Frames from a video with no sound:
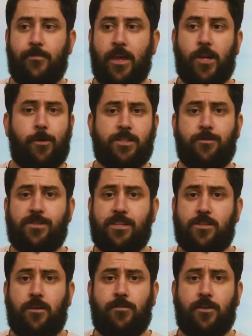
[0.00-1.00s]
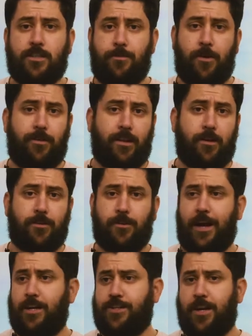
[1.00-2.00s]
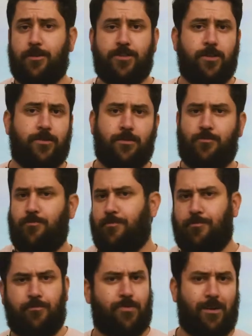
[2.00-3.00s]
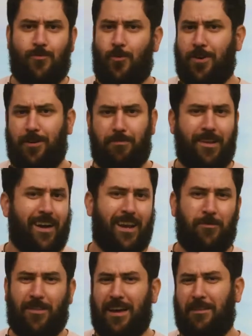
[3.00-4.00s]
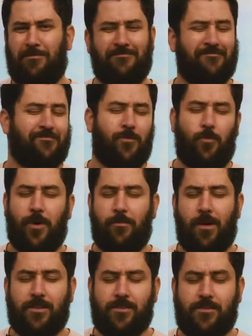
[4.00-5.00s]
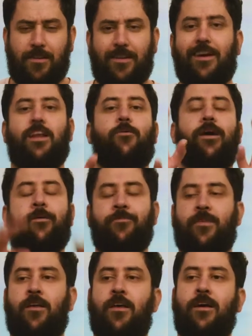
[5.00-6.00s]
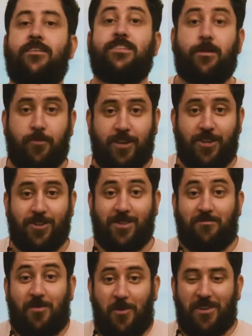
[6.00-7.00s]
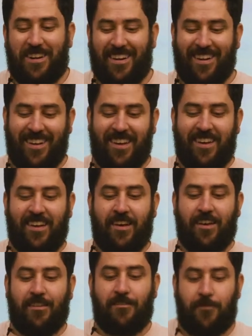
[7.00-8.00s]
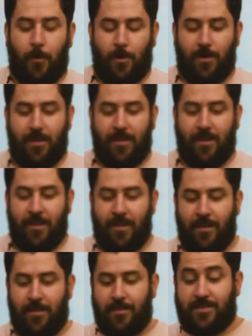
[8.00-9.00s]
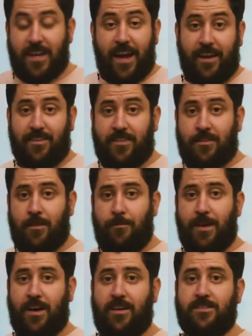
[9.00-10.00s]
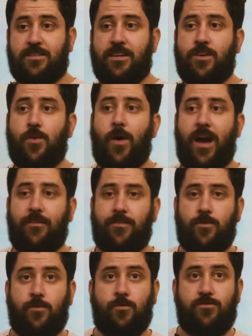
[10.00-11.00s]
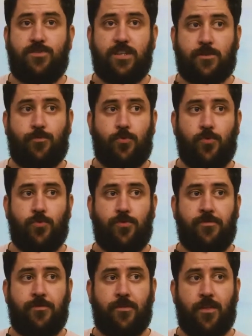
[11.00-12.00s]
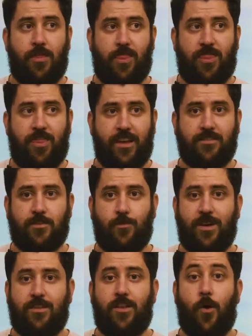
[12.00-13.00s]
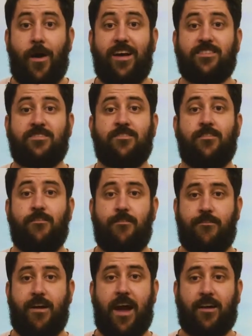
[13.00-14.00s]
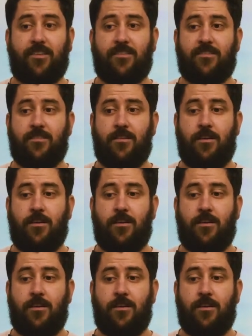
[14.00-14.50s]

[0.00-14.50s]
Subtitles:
It always smells like sulfur because apparently the location it goes to is some primordial planet with like weird monsters on it. Anyway, teleportation is important for science because you have to disprove things that we know as facts.